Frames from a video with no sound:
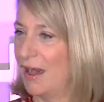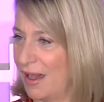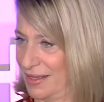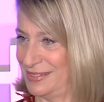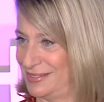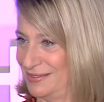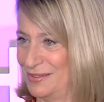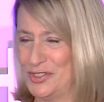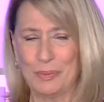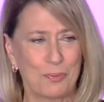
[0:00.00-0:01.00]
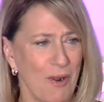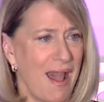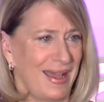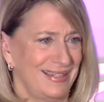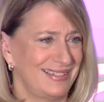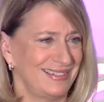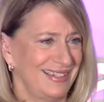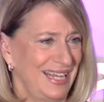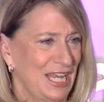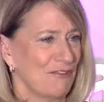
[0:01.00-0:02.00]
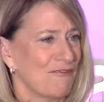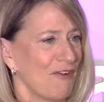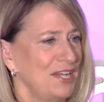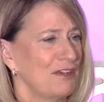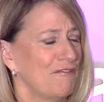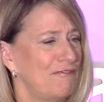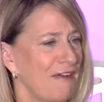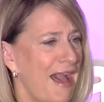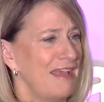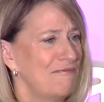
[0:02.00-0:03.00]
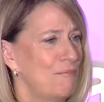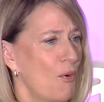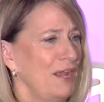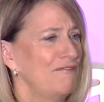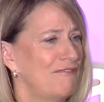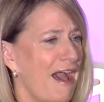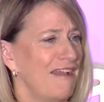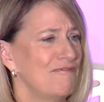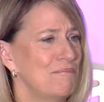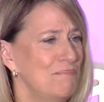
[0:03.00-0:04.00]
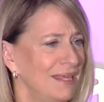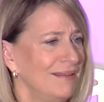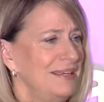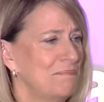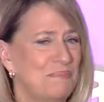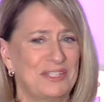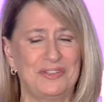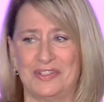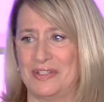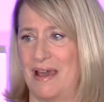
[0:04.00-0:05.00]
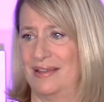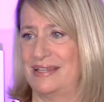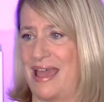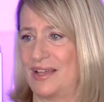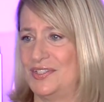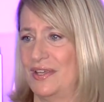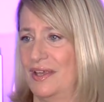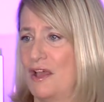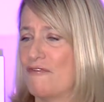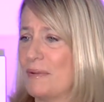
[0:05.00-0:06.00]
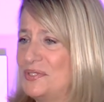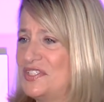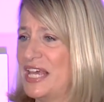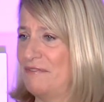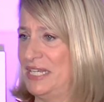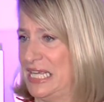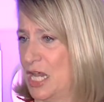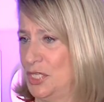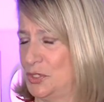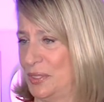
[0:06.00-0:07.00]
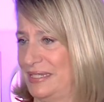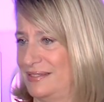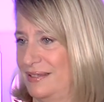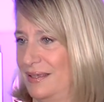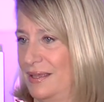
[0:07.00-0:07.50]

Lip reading: us, Surprise, in front of 5.5 million business contacts from 70 countries,